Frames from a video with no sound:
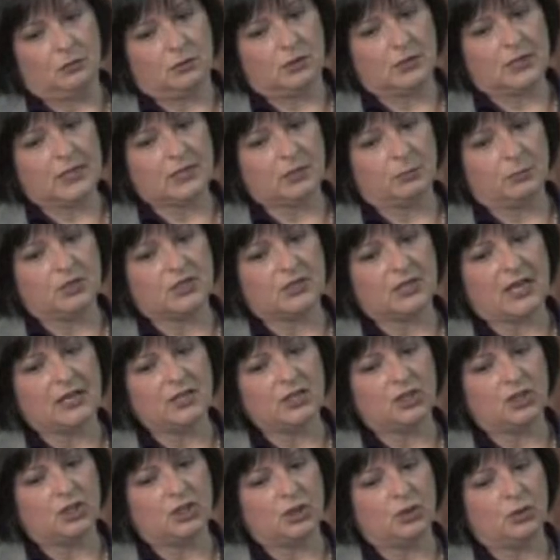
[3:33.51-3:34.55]
customer
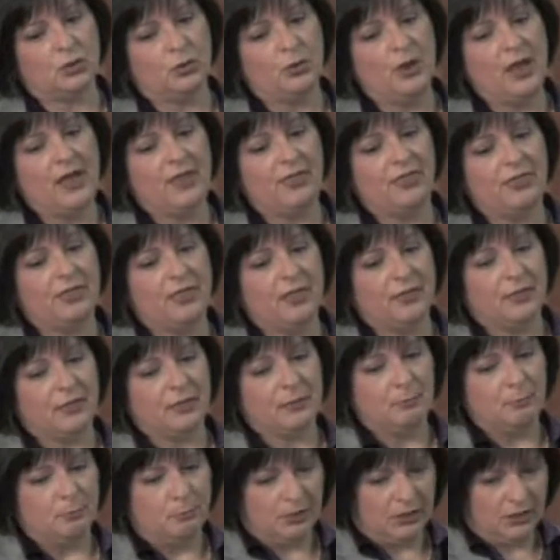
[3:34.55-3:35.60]
sites do.
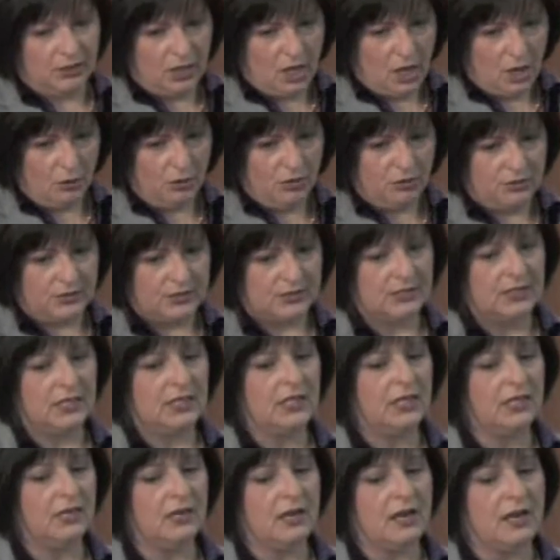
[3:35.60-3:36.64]
Below you
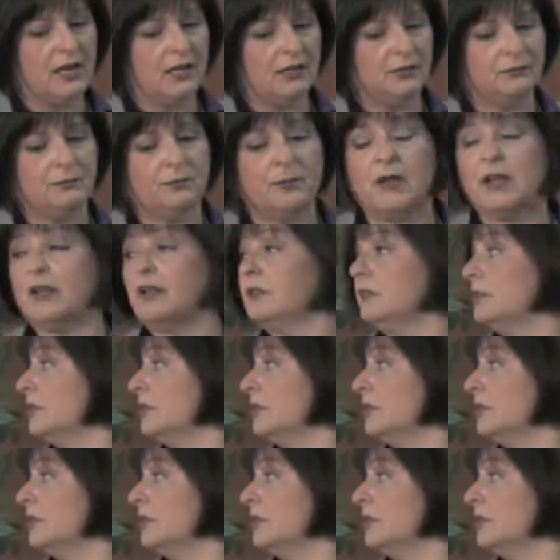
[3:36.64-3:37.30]
see a